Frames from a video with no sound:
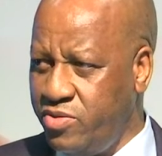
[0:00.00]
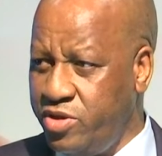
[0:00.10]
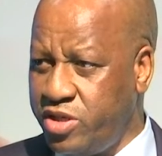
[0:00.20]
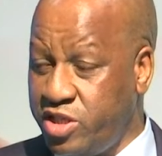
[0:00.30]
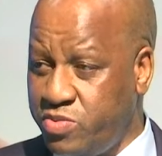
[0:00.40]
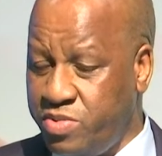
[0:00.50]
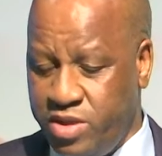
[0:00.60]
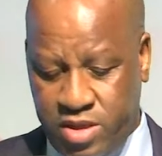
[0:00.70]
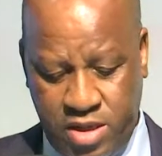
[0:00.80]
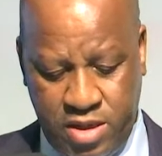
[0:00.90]
which has
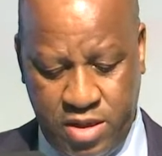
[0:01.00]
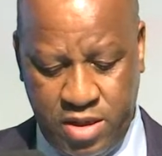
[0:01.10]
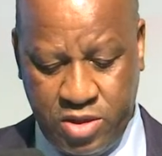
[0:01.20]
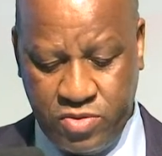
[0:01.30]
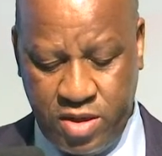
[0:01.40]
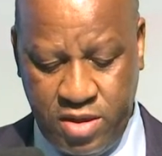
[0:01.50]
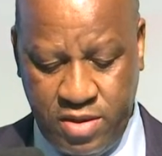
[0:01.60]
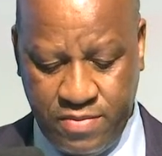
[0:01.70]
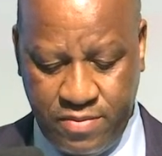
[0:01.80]
been actually